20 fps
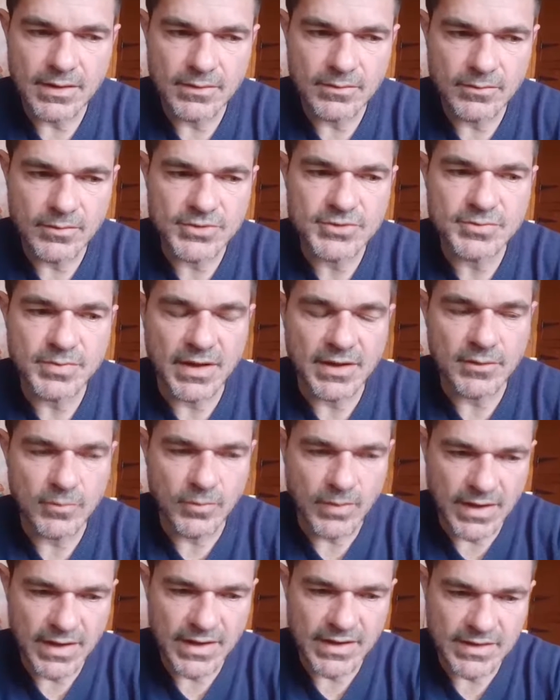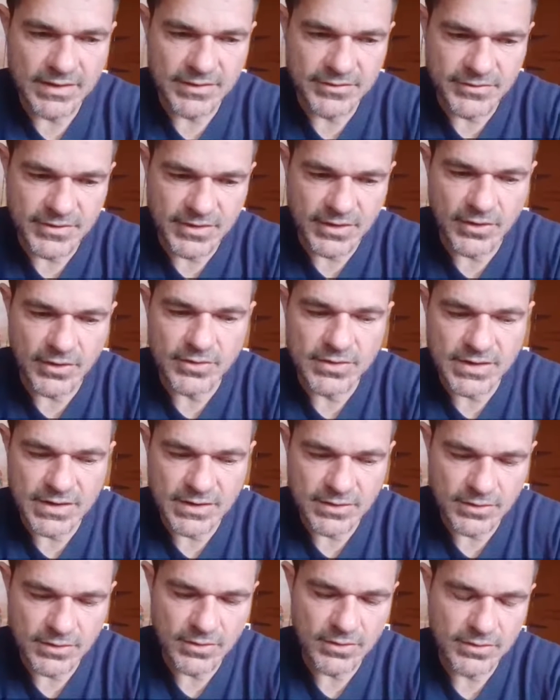which by the way is the only
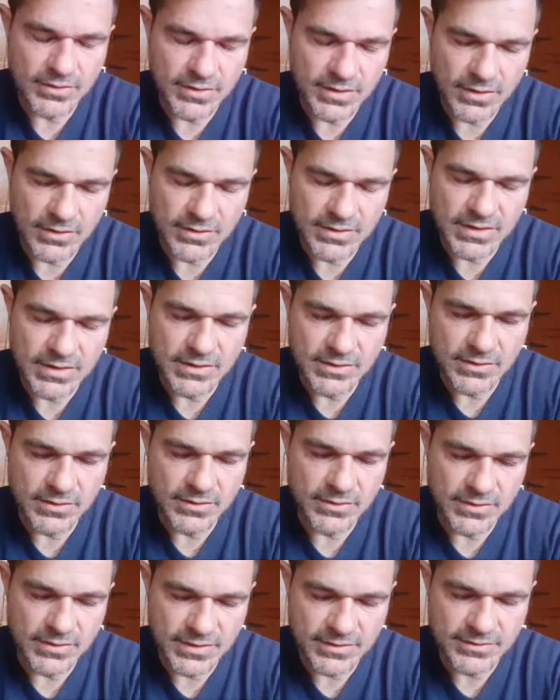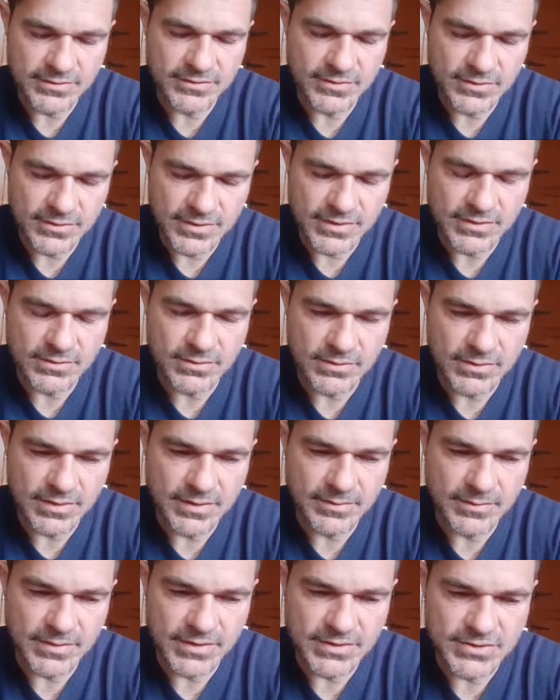known historical
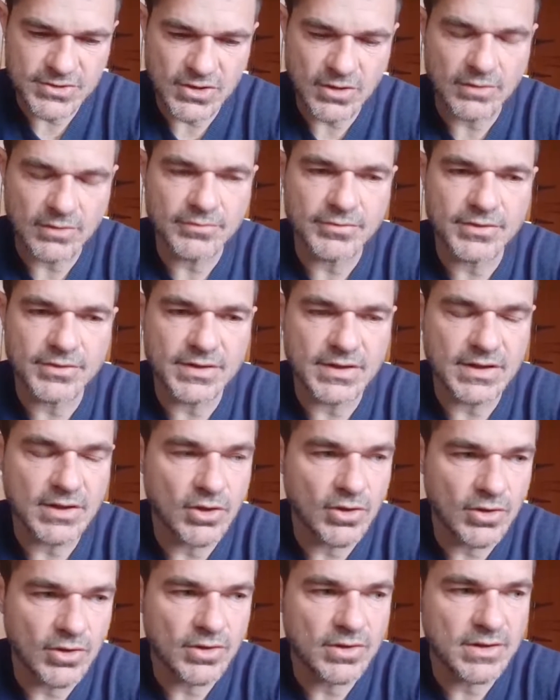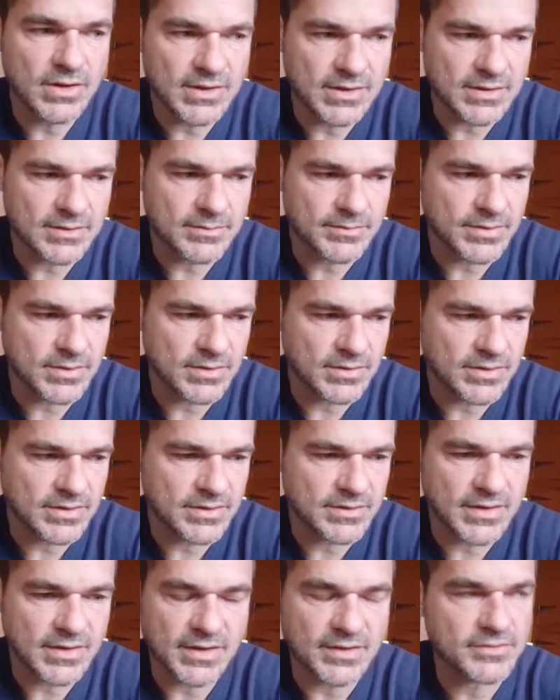image of the earlier
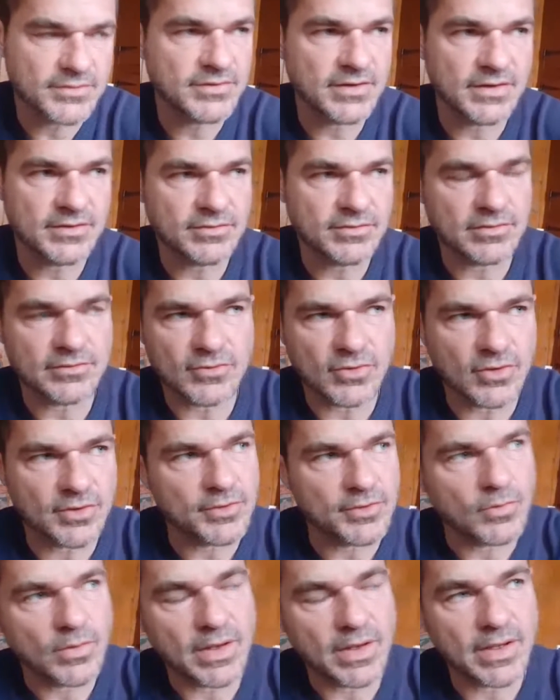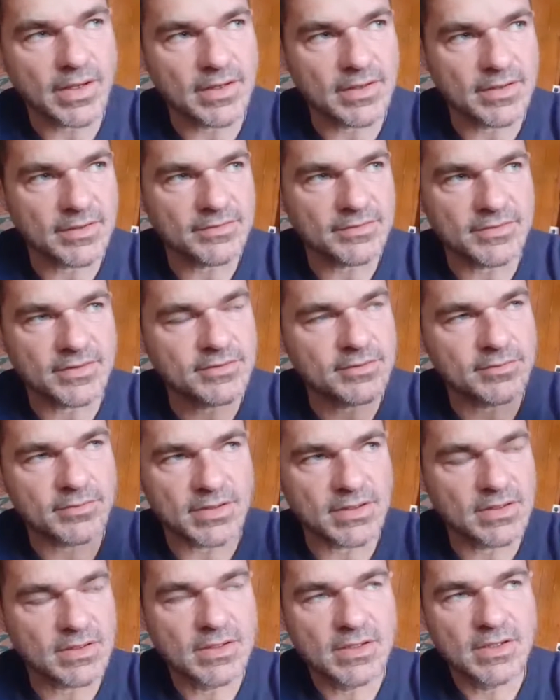building that is said to have gone away and is said to
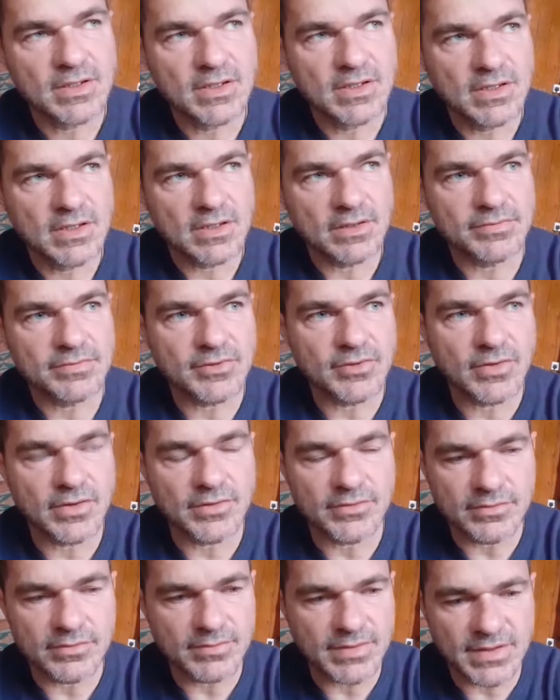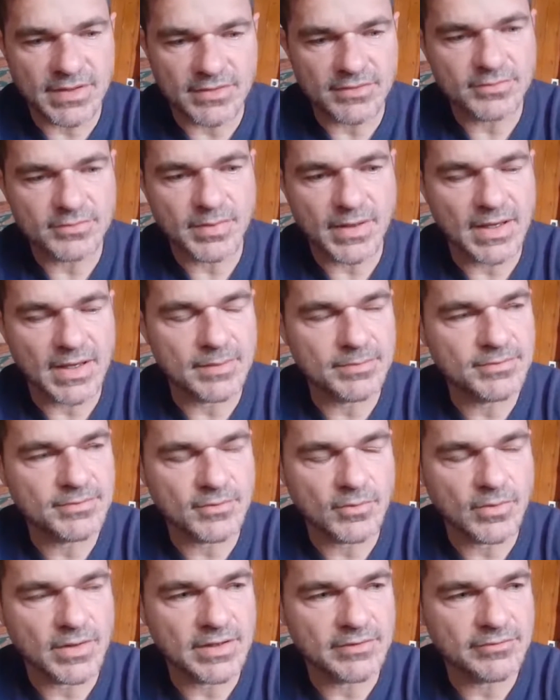be a few hundred meters perhaps
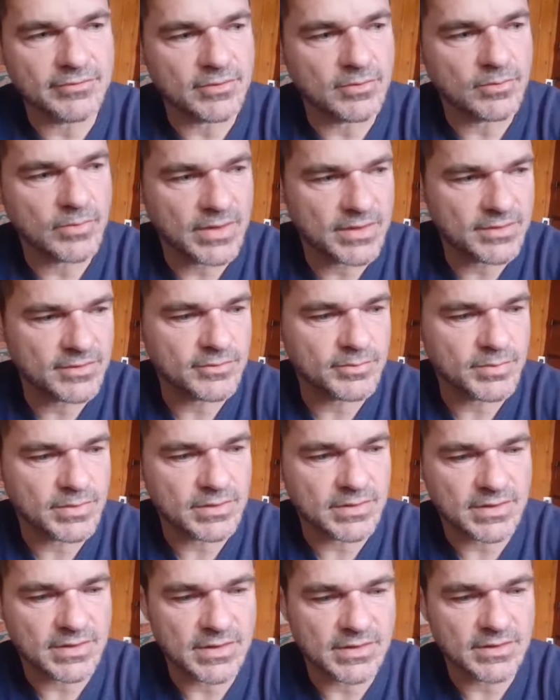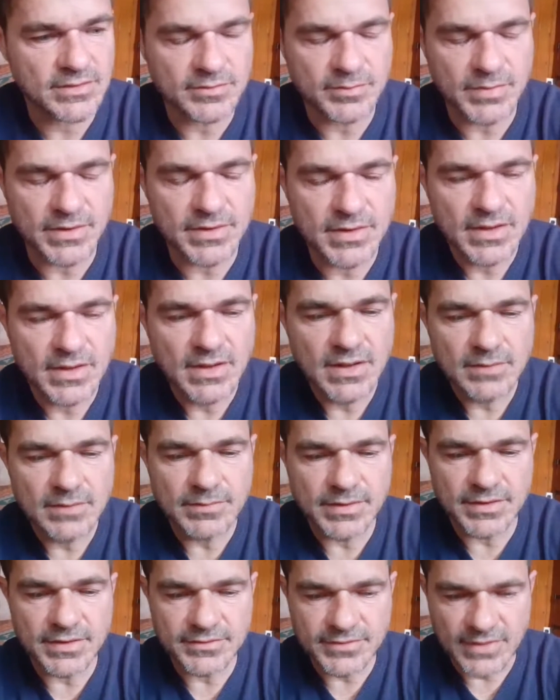away from where this building is, but
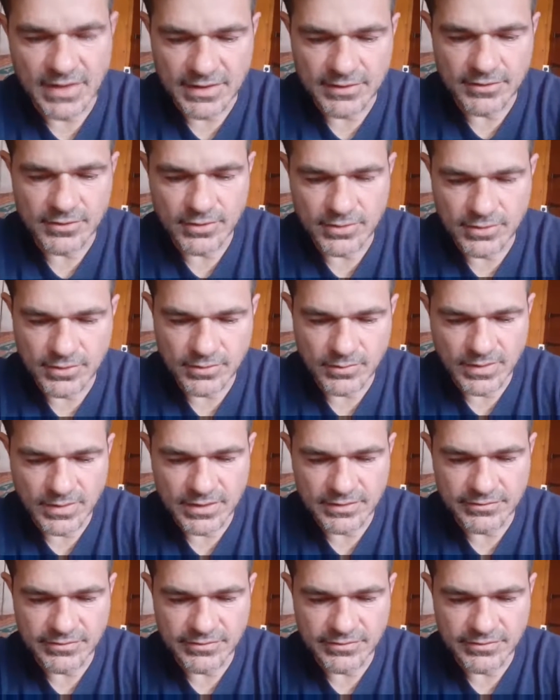it's unknown where the